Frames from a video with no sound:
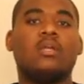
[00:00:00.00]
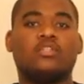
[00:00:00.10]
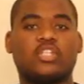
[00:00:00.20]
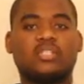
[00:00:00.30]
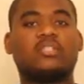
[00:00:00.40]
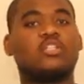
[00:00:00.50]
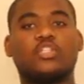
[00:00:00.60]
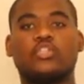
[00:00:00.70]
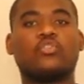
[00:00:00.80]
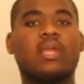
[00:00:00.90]
just a
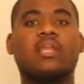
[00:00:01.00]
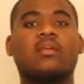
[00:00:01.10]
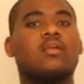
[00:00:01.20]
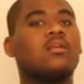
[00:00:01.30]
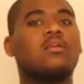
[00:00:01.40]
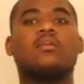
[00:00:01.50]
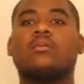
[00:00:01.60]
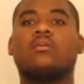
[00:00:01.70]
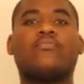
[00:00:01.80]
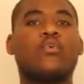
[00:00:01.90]
straight
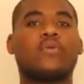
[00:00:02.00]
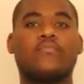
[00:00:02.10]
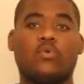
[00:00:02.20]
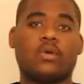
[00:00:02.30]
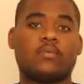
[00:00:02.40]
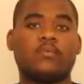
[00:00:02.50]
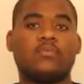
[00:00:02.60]
4/4.